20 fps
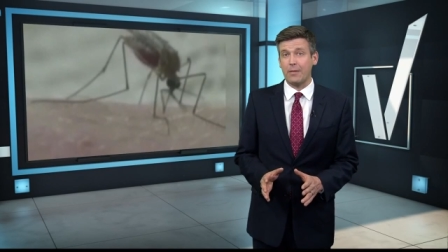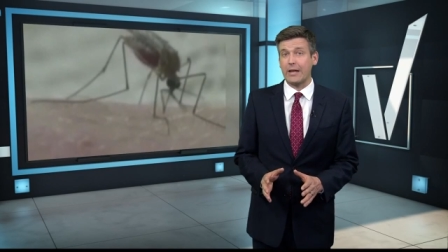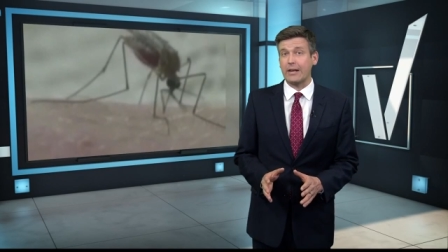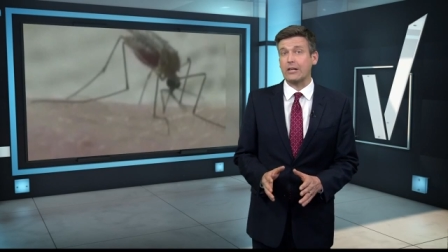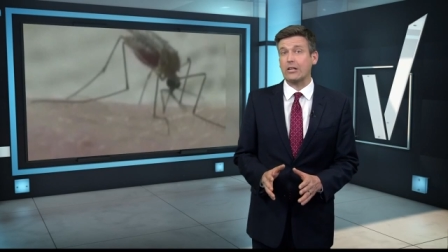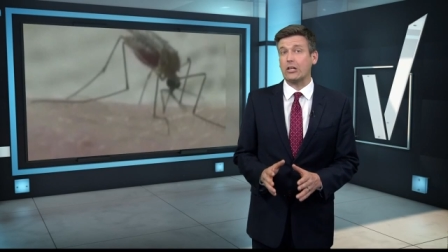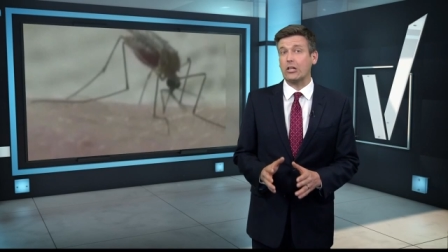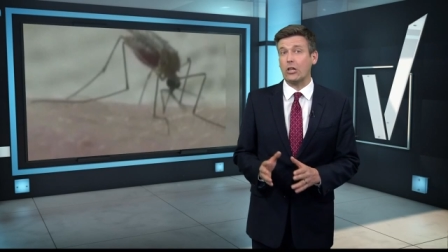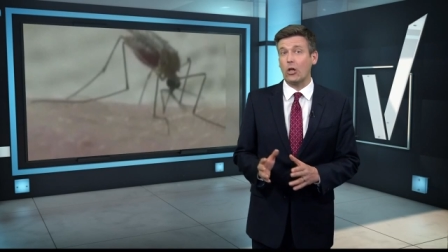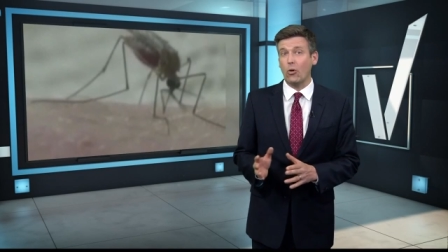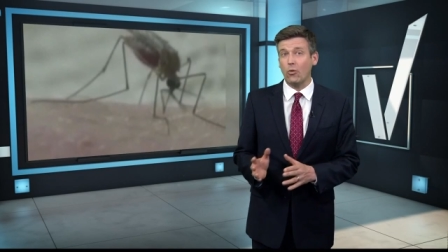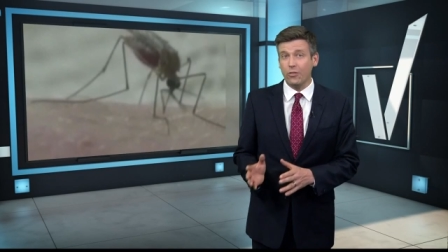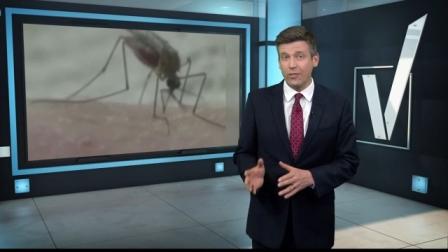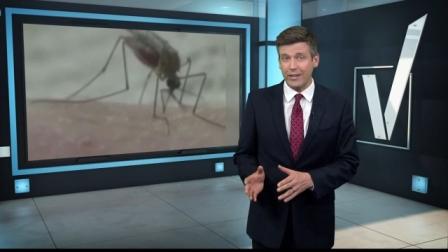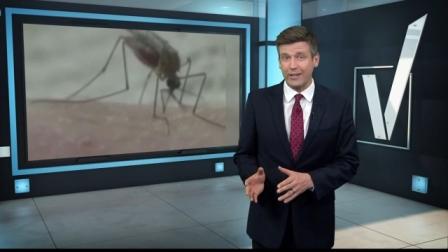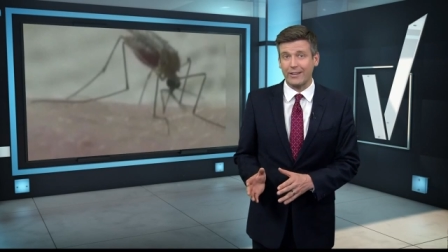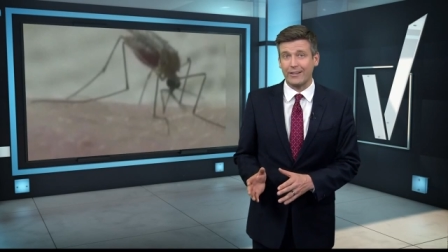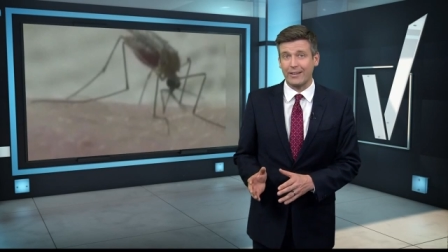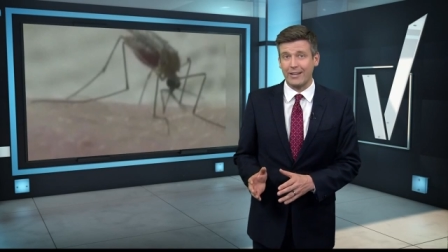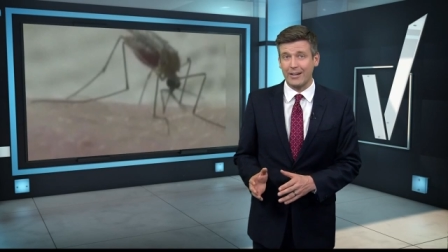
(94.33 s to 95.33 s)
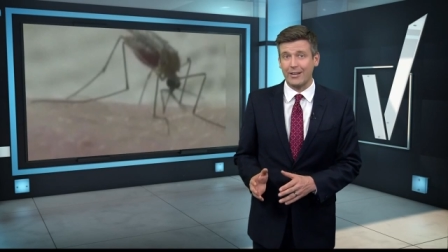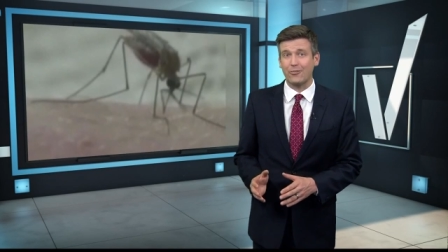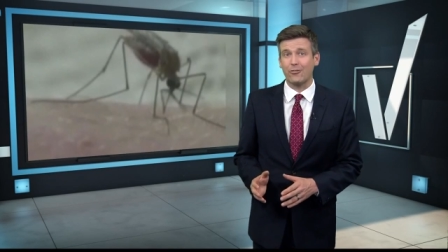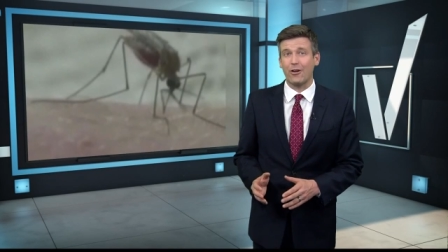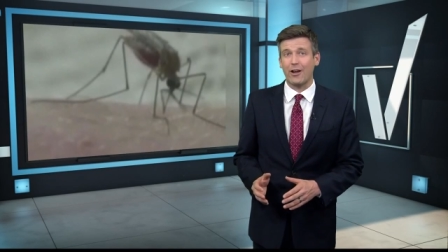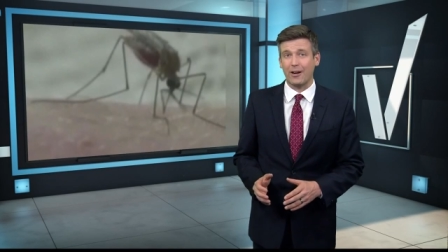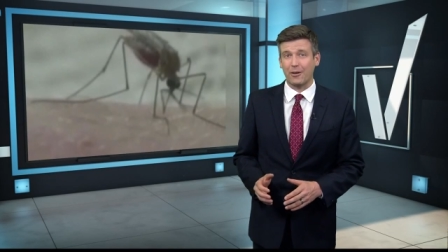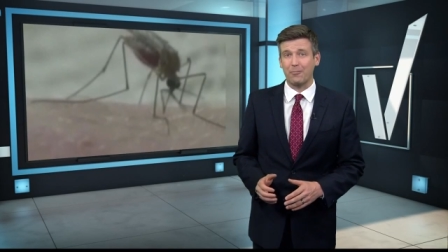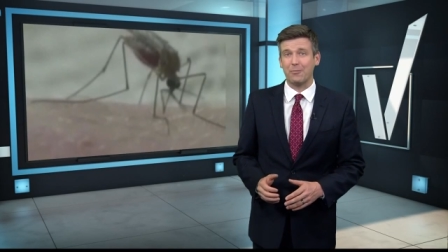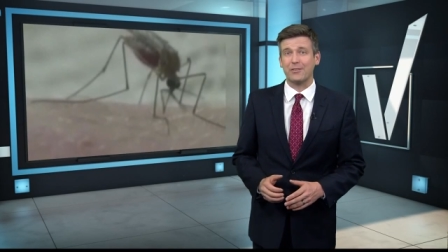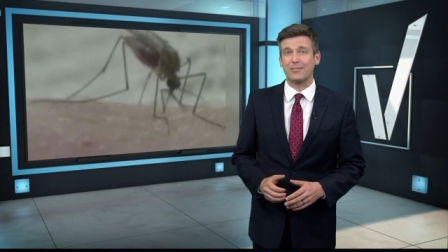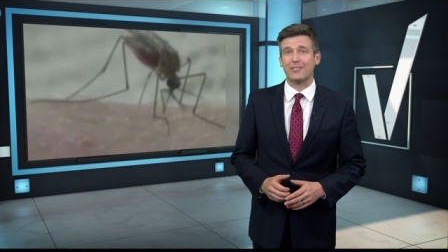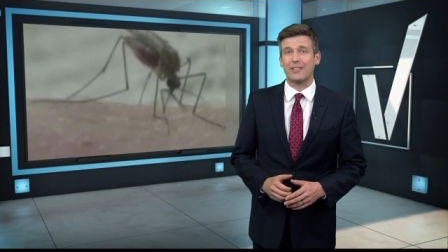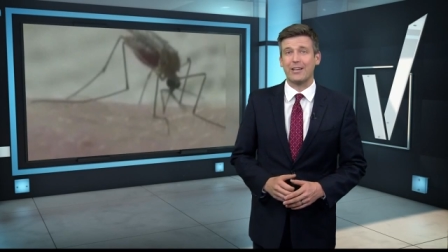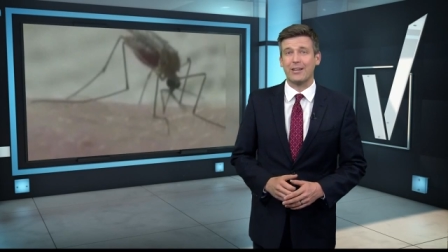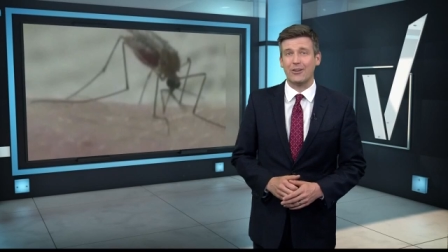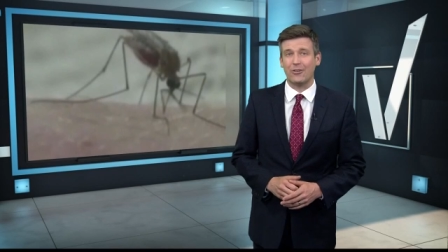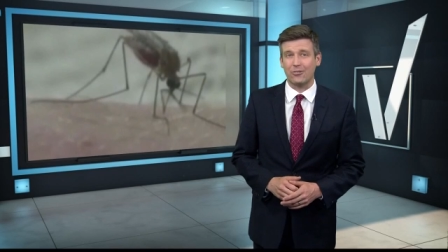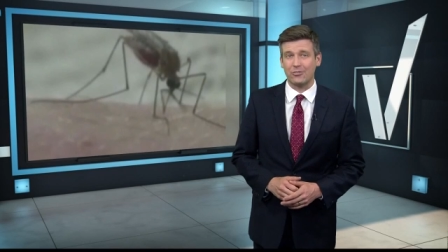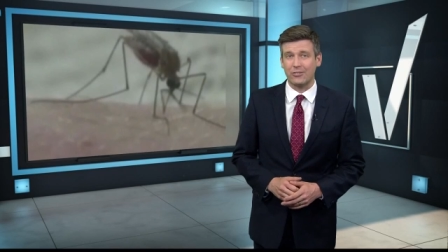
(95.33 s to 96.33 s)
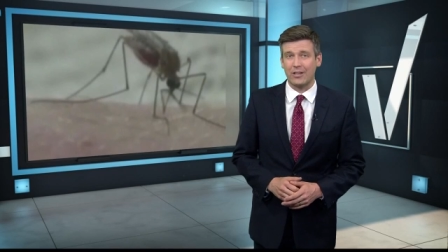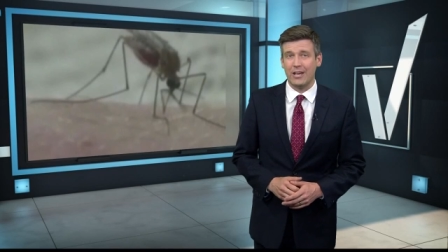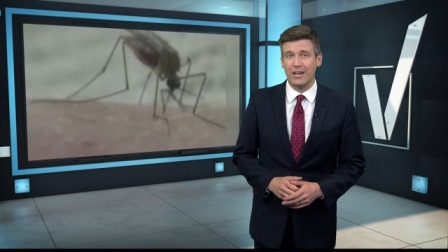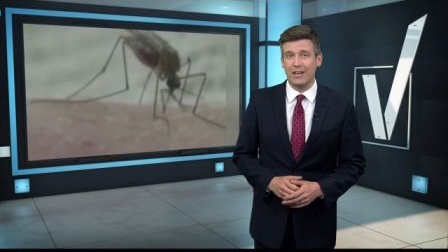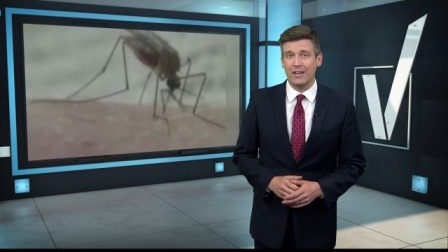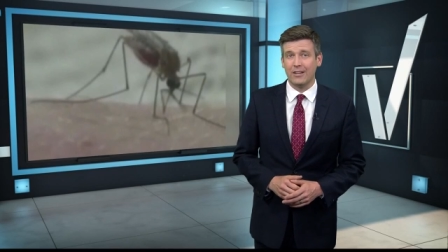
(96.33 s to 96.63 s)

that clothing can attract mosquitoes.